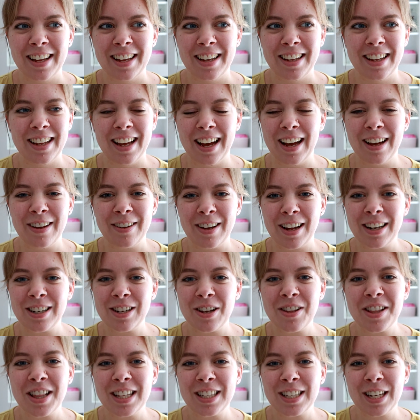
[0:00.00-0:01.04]
I
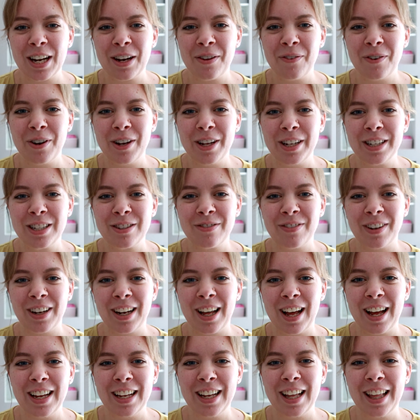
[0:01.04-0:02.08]
don't think there's any words for
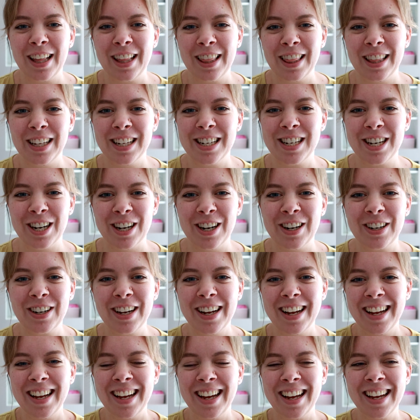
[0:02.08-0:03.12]
the shock.
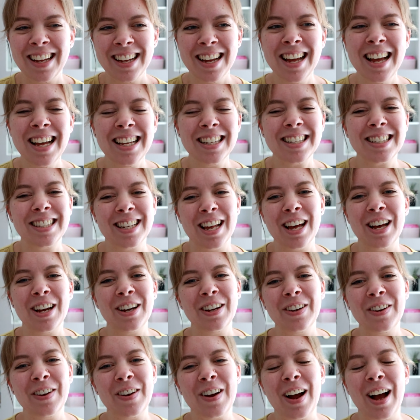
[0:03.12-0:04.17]

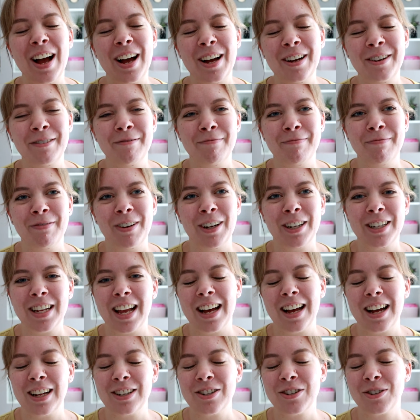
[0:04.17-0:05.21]
So
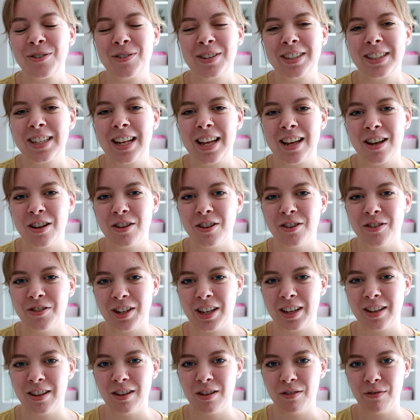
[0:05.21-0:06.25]
I just want to say a huge
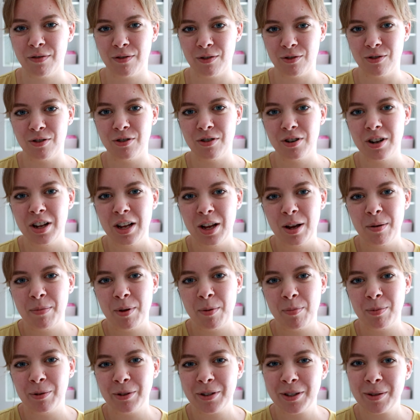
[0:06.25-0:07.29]
thank you for
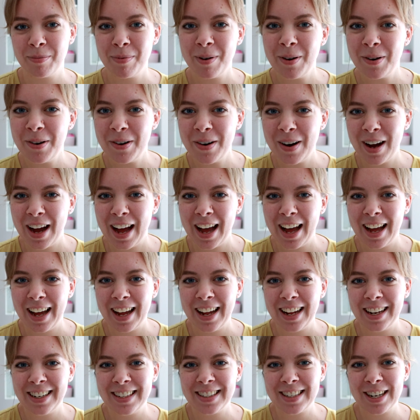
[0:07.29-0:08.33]
people's support,
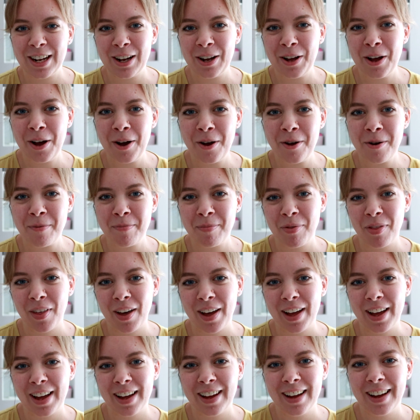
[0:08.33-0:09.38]
and I hope
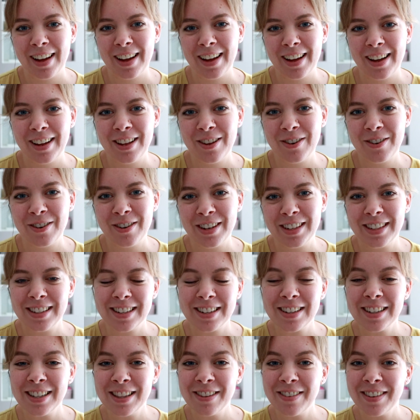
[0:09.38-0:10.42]
that you're
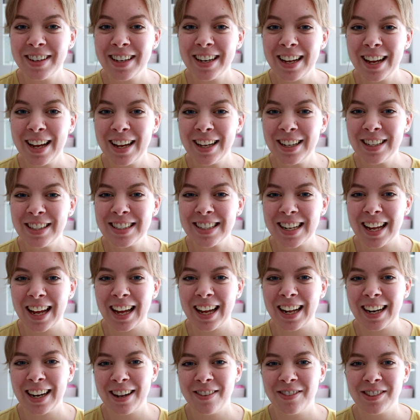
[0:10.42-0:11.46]
enjoying the videos,
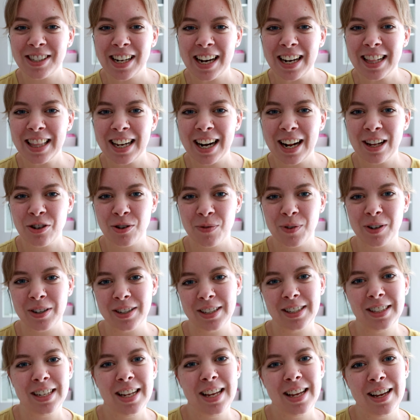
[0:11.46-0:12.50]
and if there's anything else you want
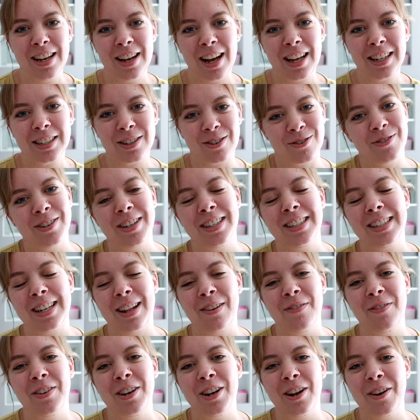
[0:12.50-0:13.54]
to see, as always,
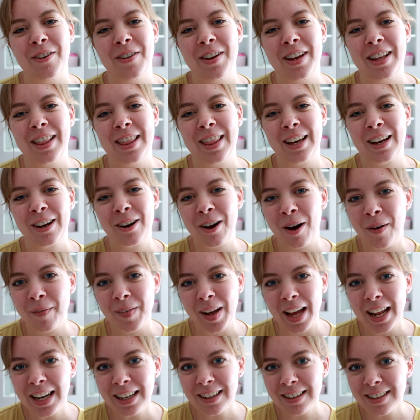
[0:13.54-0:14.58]
let me know in the
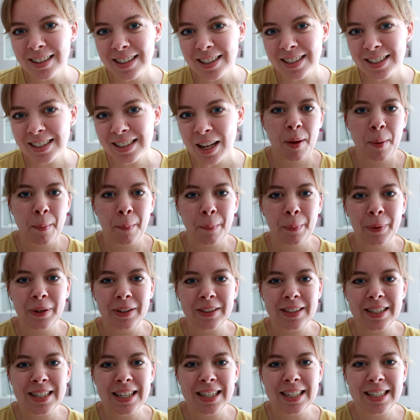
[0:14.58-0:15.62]
comments.
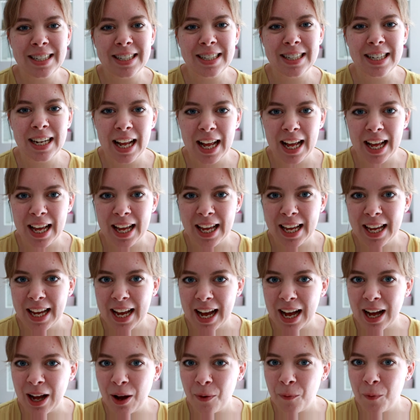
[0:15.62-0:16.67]
But today
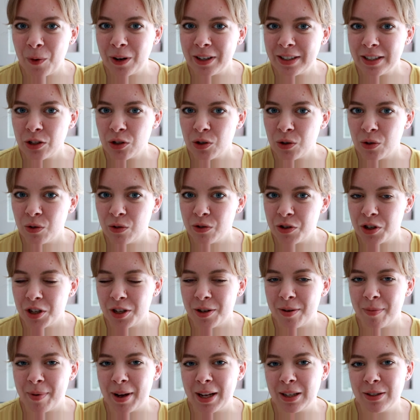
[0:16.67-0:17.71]
I want to talk to
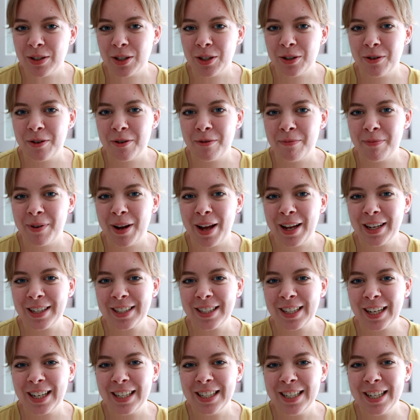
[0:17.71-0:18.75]
you about some
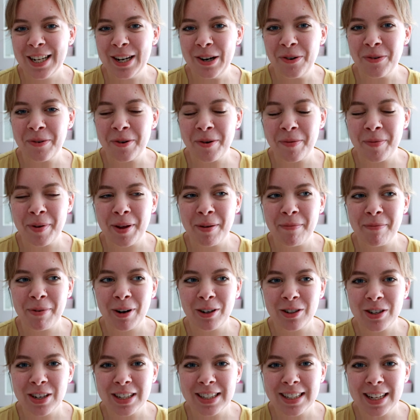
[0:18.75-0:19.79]
exciting upcoming
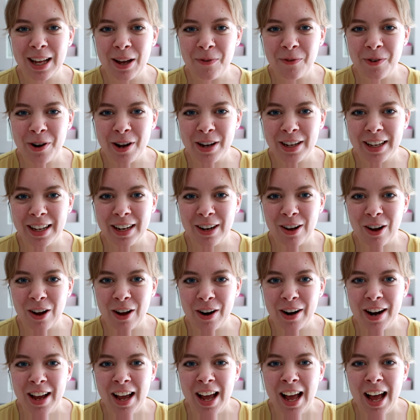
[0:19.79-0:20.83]
projects that I'm working
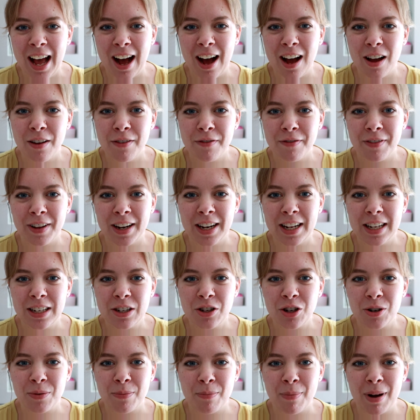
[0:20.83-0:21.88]
on. I
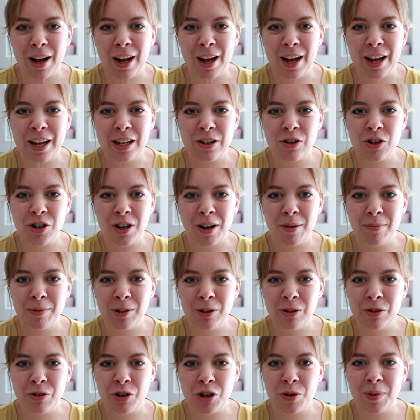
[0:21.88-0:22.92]
finished my shop
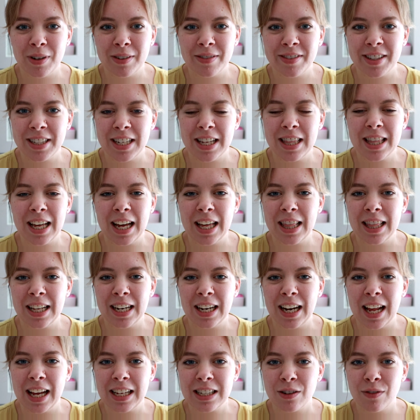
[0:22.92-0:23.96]
launch. You will have seen that in the
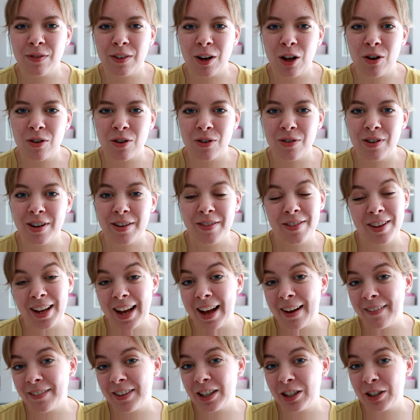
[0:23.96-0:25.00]
last vlog, or if you
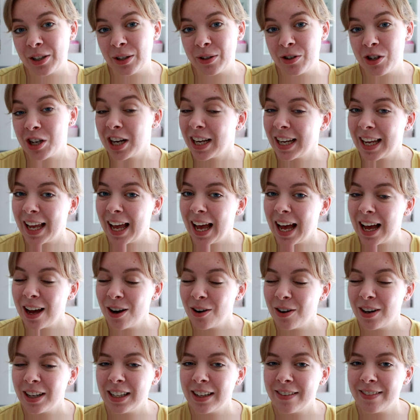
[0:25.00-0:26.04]
haven't, go check it
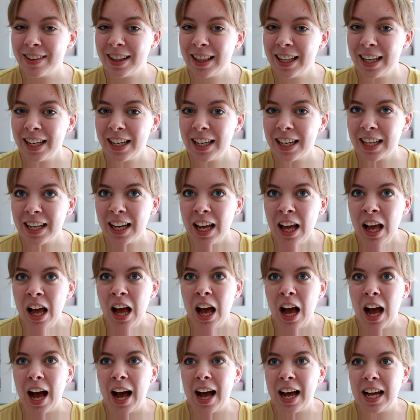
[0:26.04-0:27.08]
out. I'll leave a link.
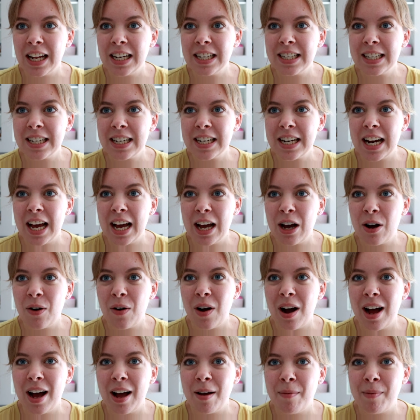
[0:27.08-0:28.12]
And now
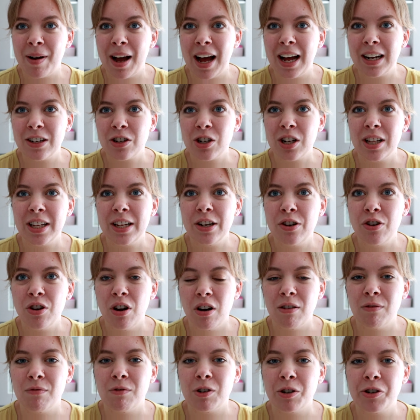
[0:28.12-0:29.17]
I'm actually
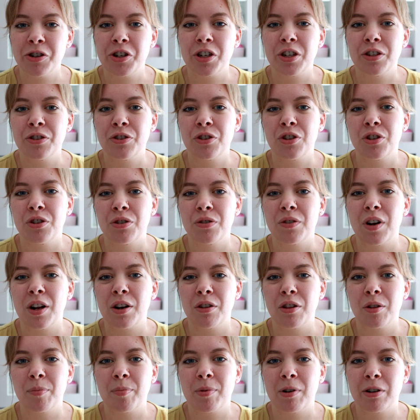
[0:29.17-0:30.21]
not rushing to
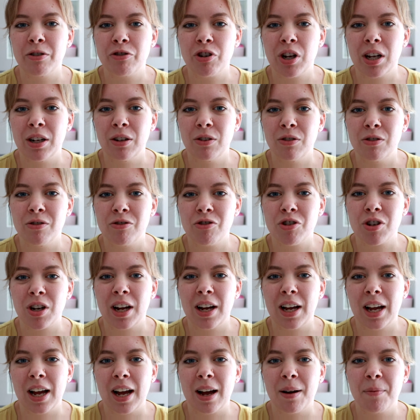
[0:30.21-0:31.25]
another project launch.
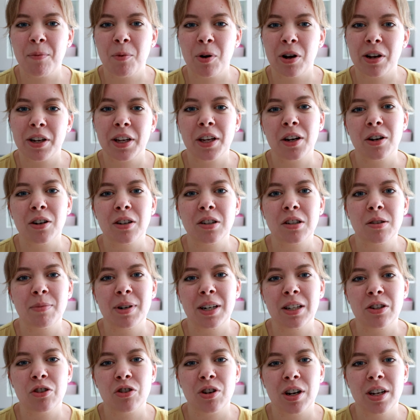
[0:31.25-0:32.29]
I am working on some
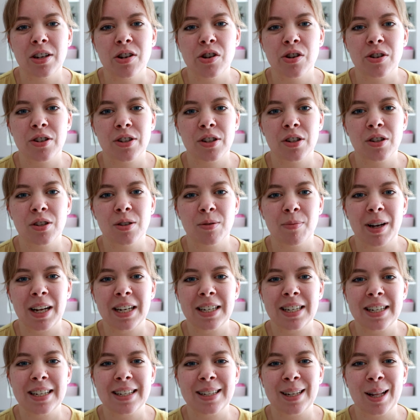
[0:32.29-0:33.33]
illustrations and some
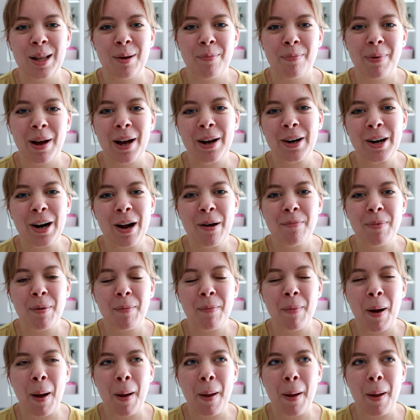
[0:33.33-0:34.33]
ideas in the background, but